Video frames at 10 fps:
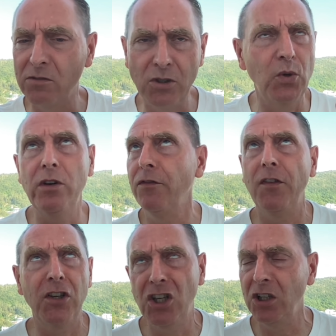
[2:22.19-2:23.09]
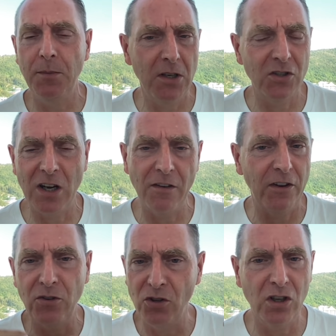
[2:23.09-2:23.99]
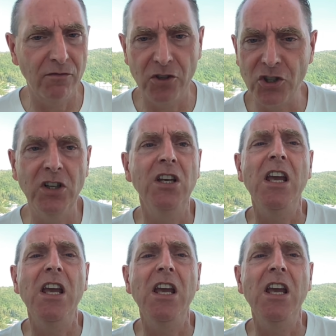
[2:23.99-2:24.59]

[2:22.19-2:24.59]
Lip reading: 250 kilometers an hour if I do the conversion.